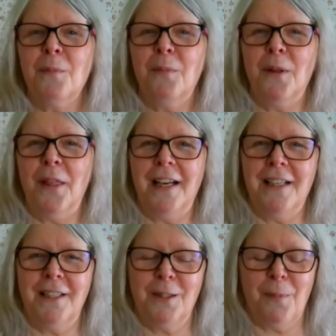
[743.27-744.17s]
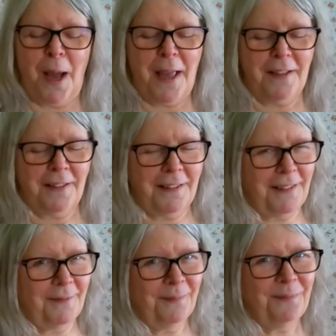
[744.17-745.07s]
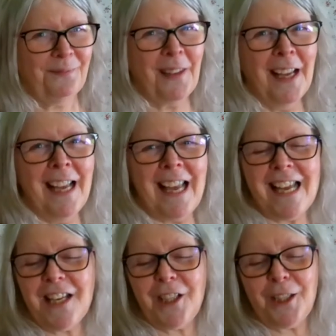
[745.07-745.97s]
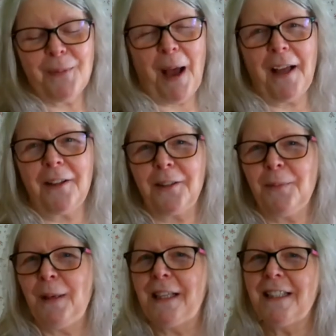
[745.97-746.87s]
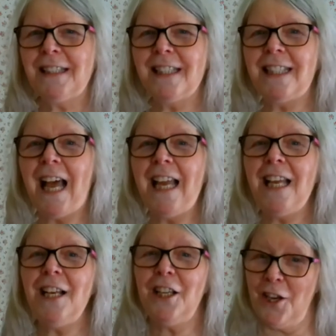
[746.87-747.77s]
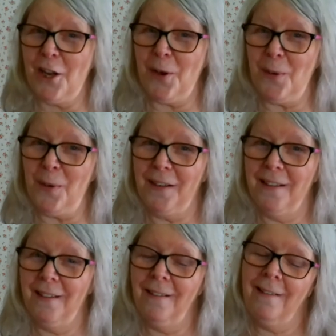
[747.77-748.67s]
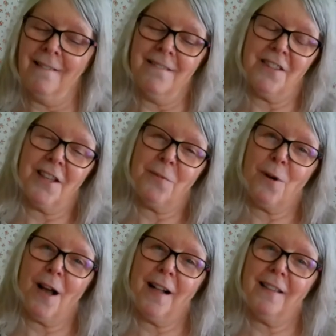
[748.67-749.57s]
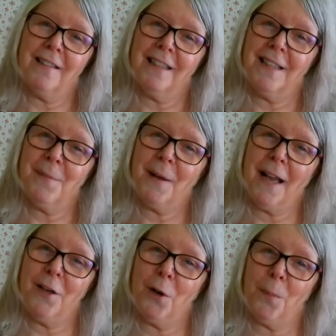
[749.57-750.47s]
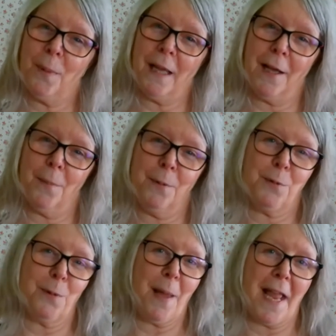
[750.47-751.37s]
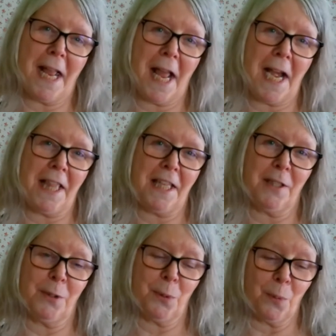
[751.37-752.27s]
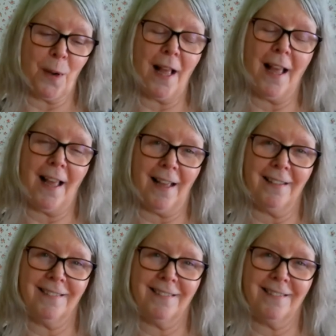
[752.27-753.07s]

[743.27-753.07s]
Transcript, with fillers: But then he smiled. He smiled because the tailor knew that while he might not be able to make anything to wear,